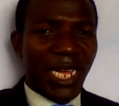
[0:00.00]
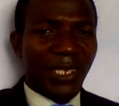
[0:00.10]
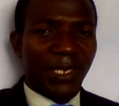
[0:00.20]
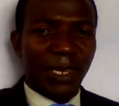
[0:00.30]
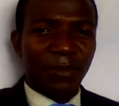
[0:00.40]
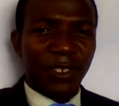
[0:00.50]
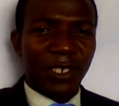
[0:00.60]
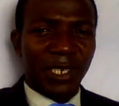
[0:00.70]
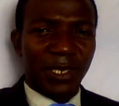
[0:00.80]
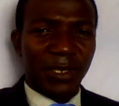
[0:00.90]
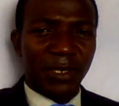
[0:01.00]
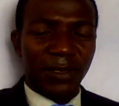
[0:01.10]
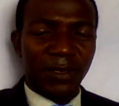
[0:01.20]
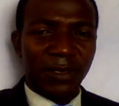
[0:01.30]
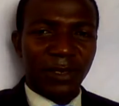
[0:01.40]
Accept
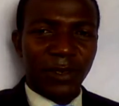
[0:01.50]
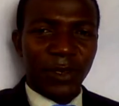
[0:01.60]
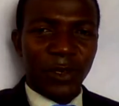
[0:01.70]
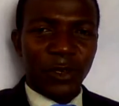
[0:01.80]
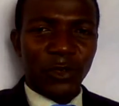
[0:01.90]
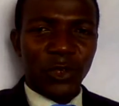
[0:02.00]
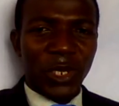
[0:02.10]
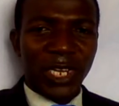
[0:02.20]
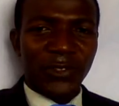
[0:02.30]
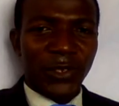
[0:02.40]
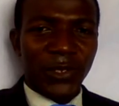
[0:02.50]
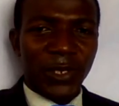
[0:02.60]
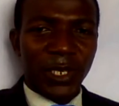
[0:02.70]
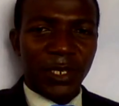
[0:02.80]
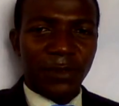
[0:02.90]
this. You can
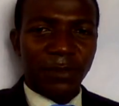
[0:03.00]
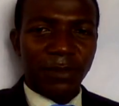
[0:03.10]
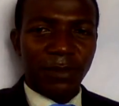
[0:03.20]
succeed.